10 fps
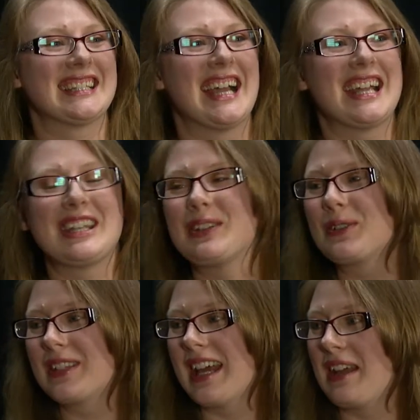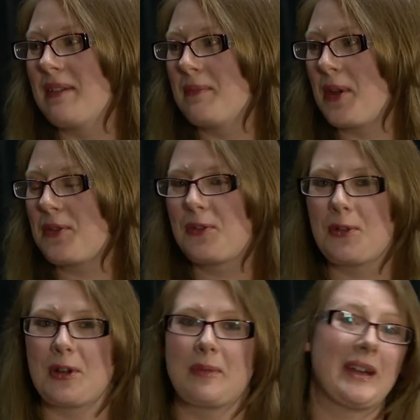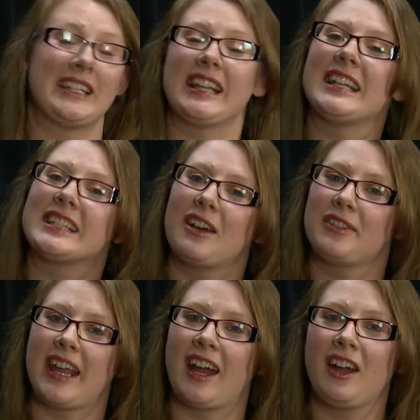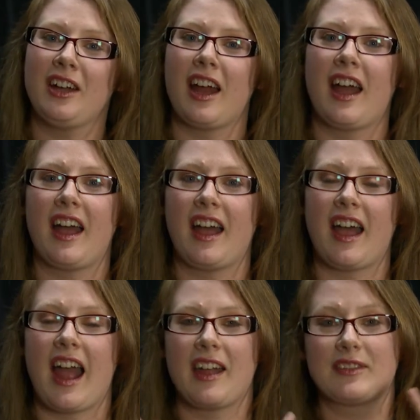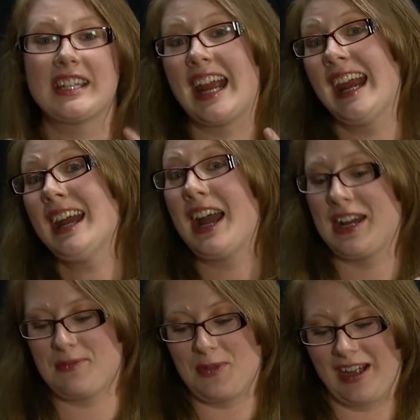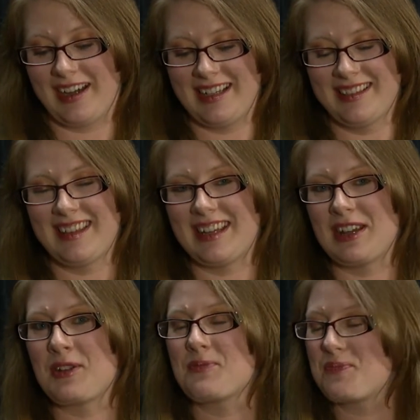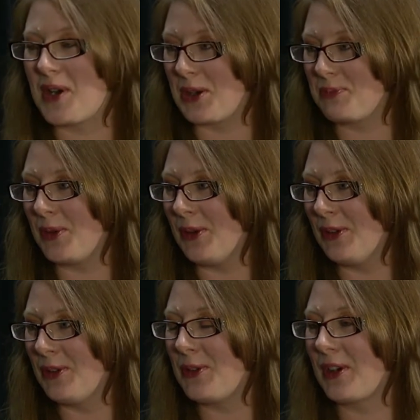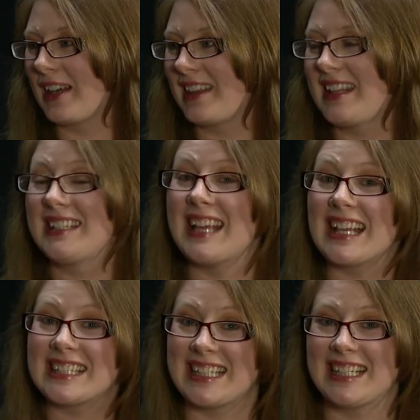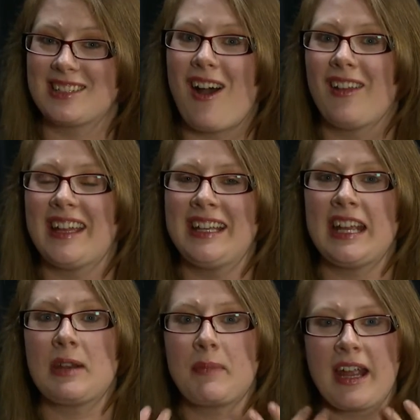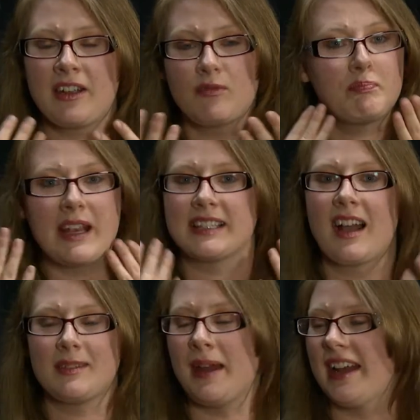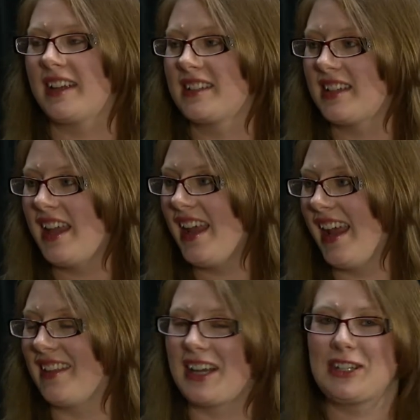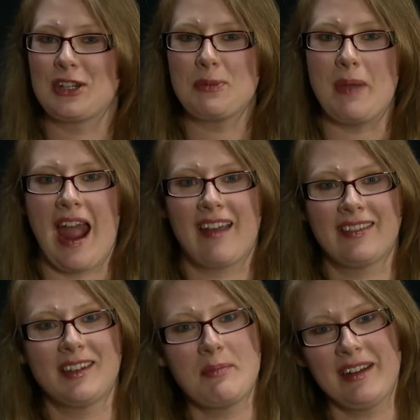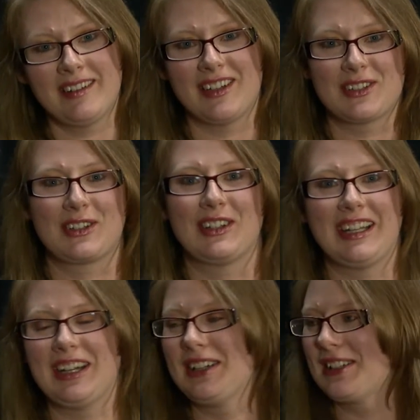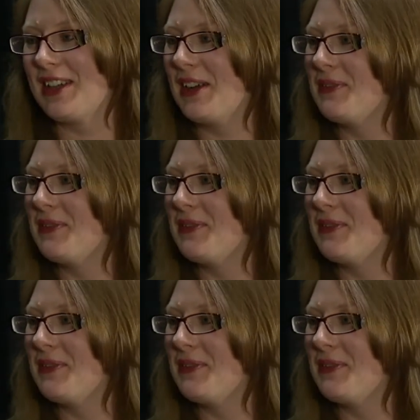i use them for my daily self-care uh, I, today i am wearing the purple or the Destiny's Calling in my face cosmetics. And then I took a bath in abundance earlier. So